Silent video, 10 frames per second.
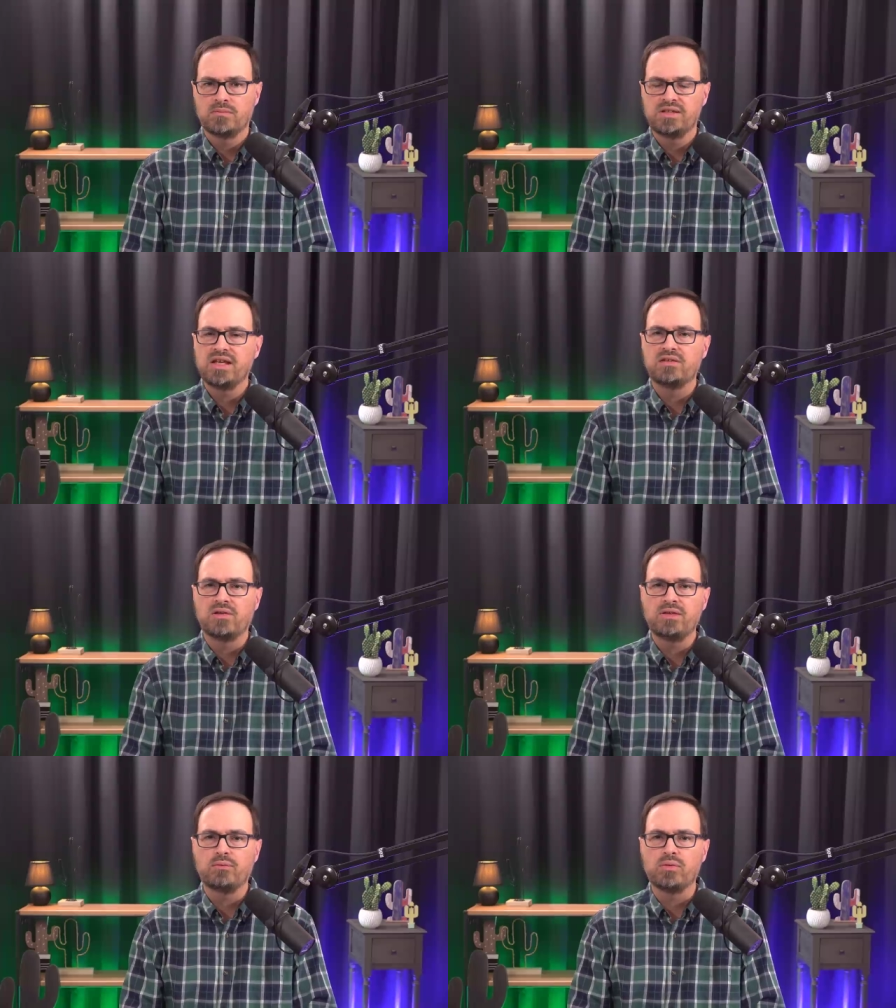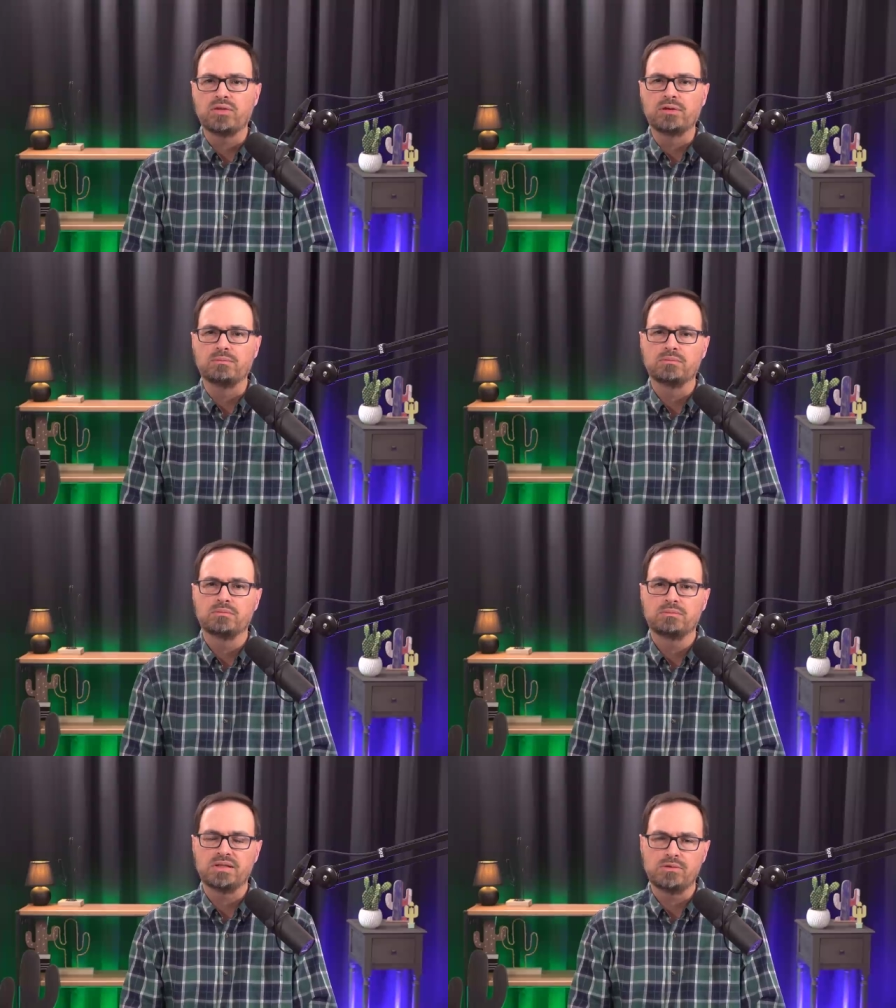He had a knife with him,
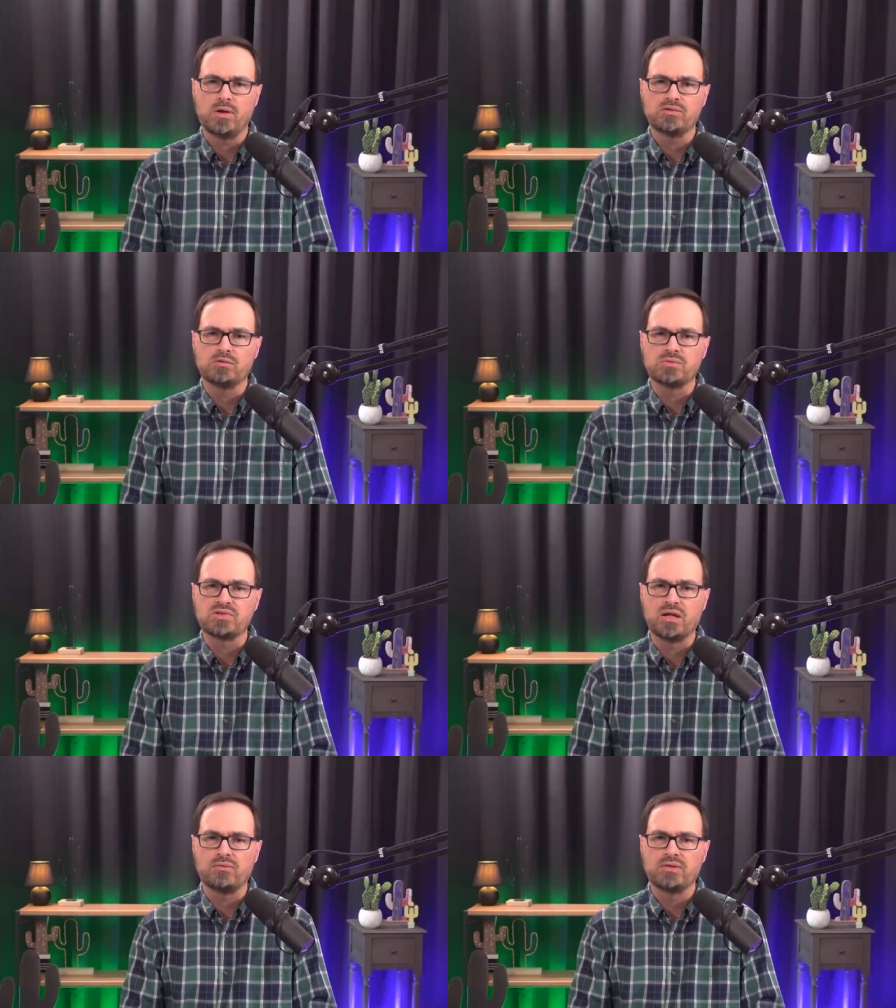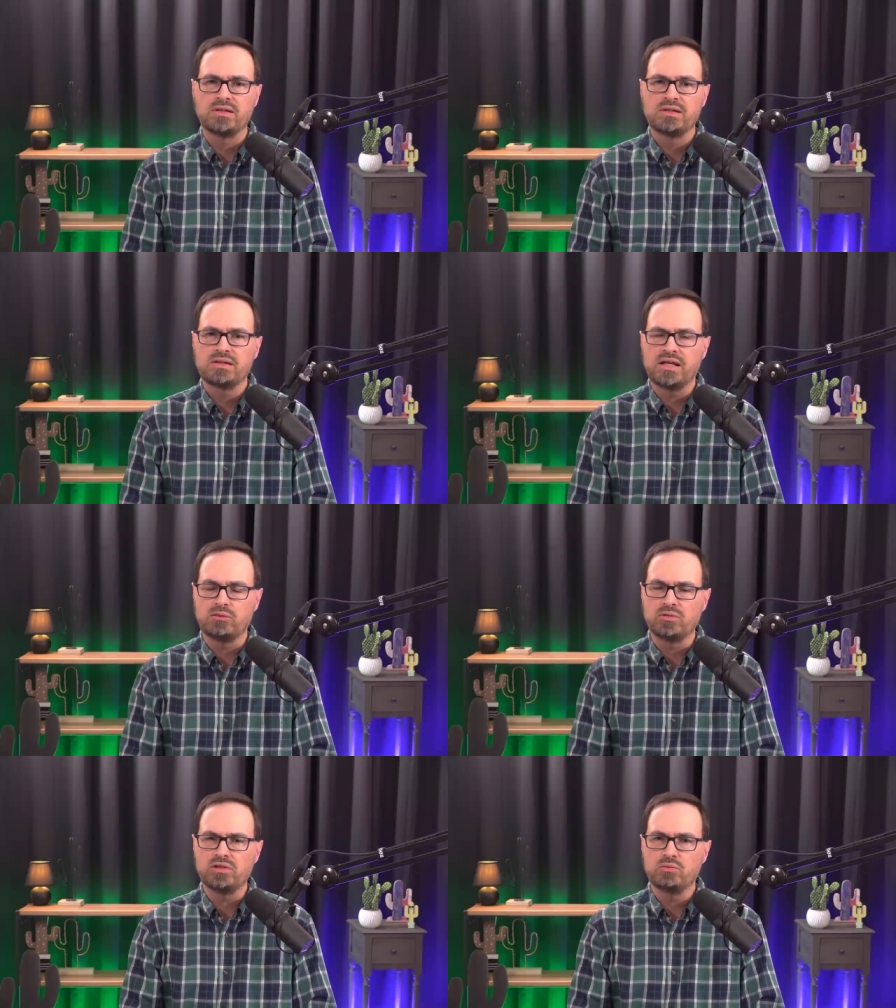but he thought to himself, I
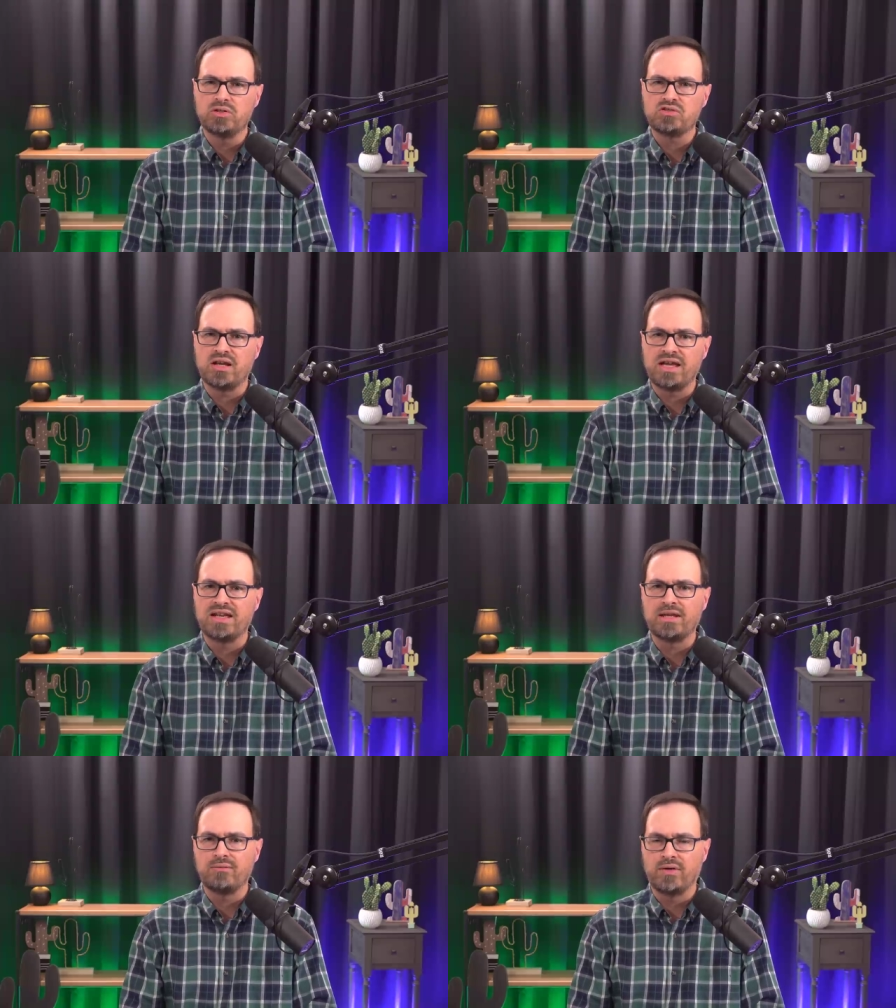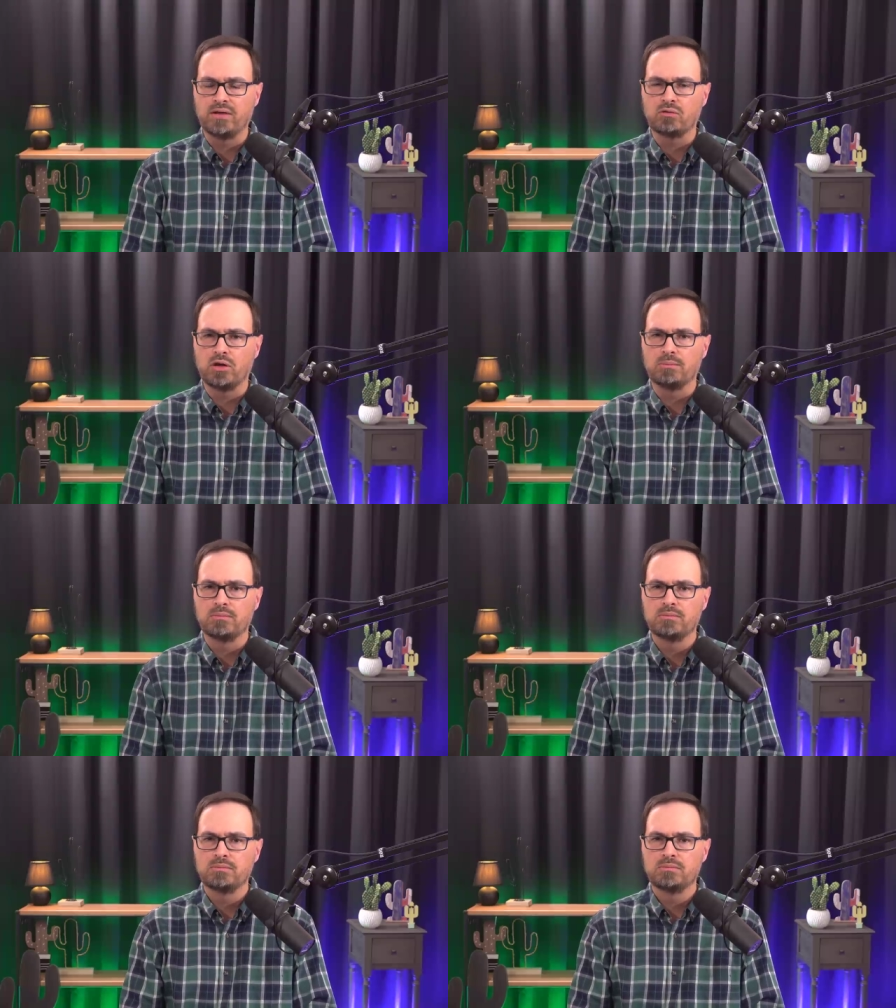really wish I had a firearm.
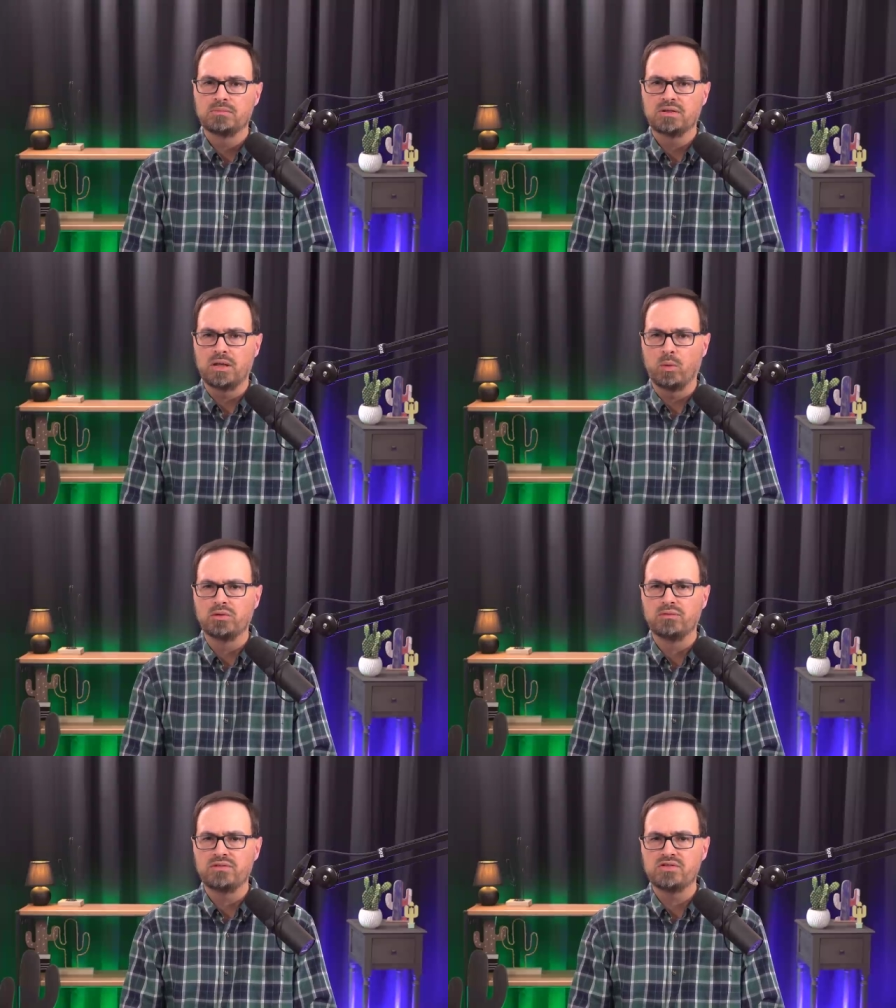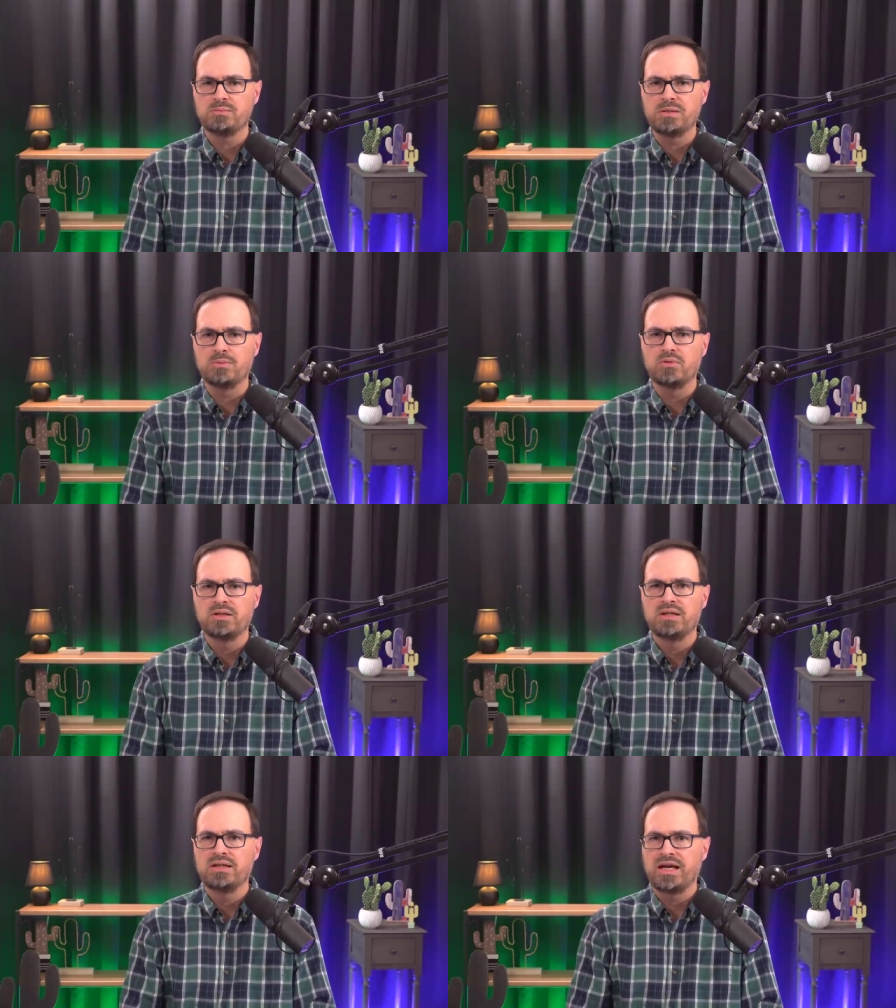I wonder if these
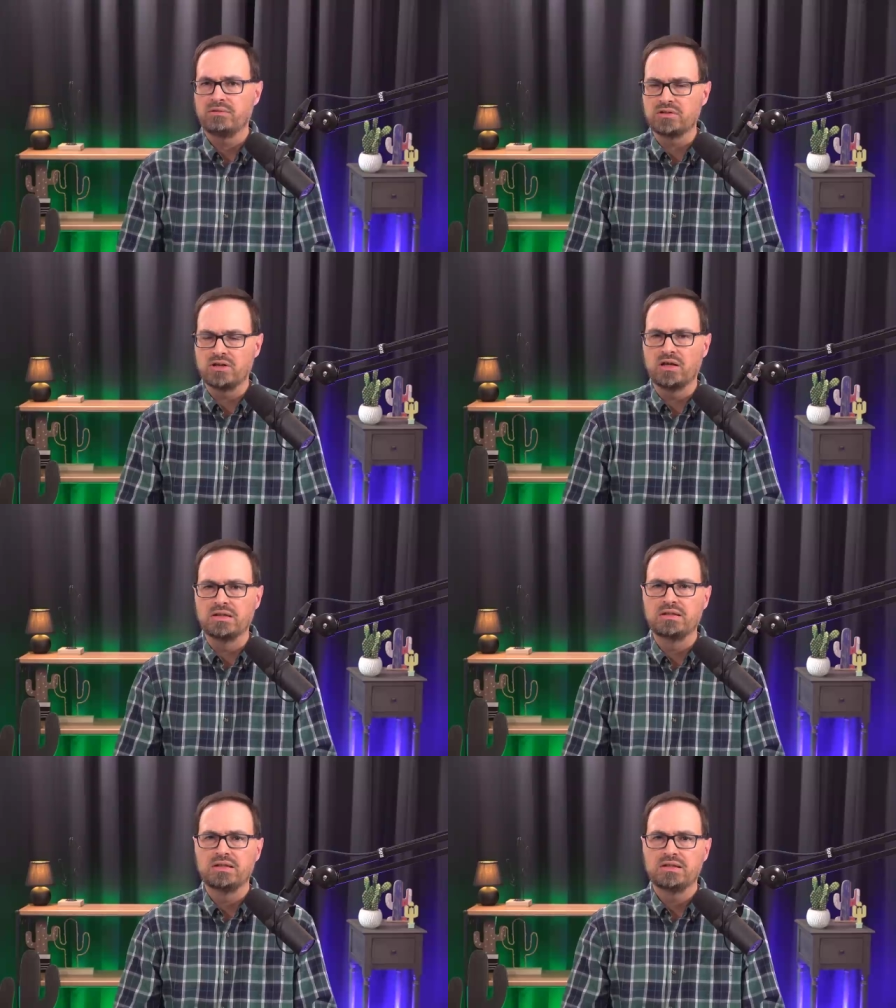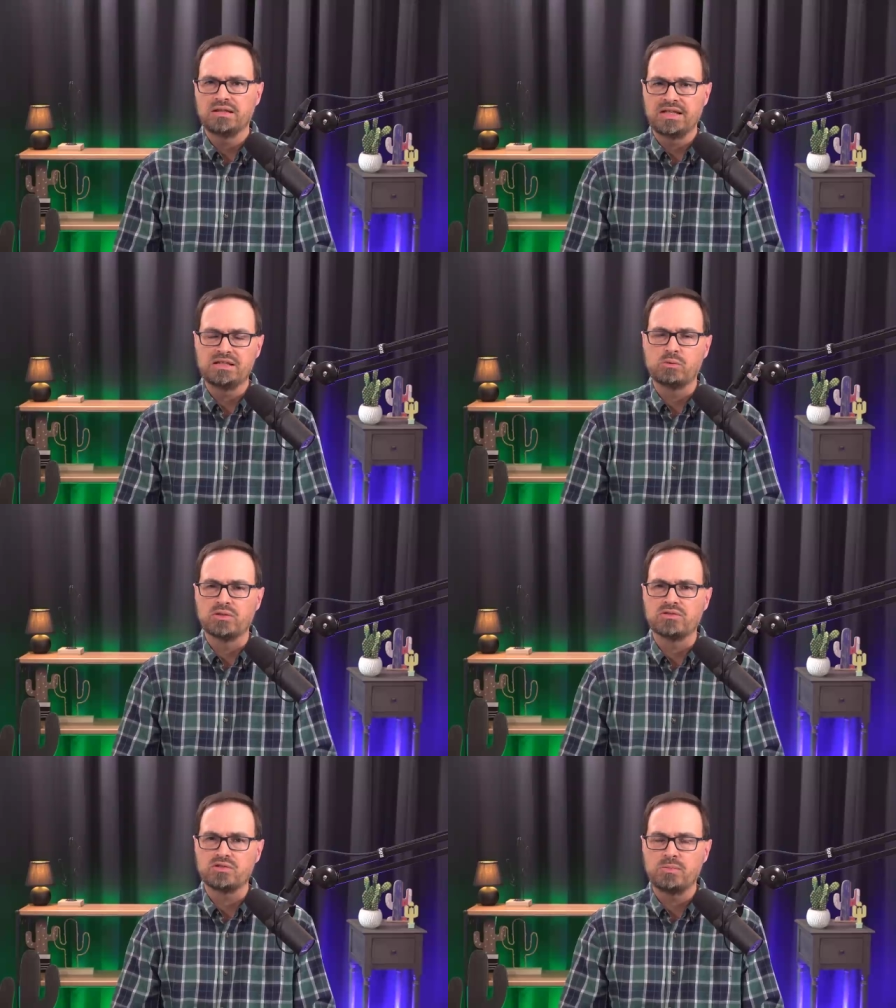people have a gun
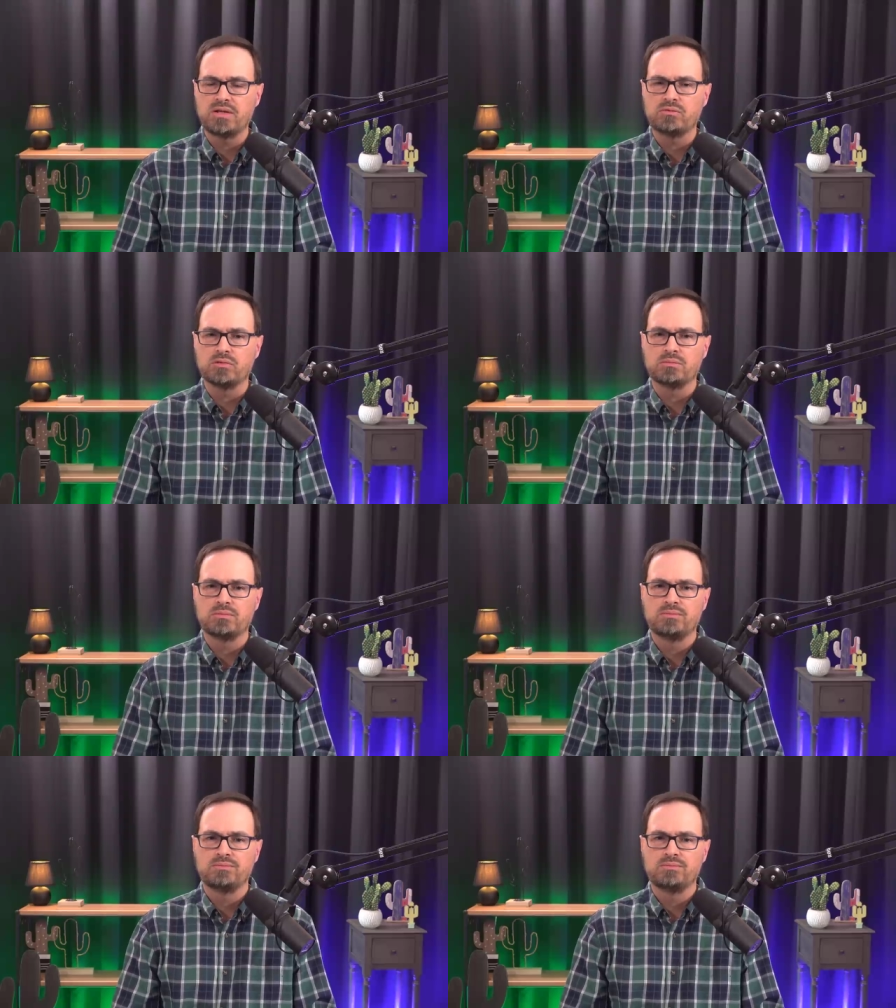anywhere in this bedroom.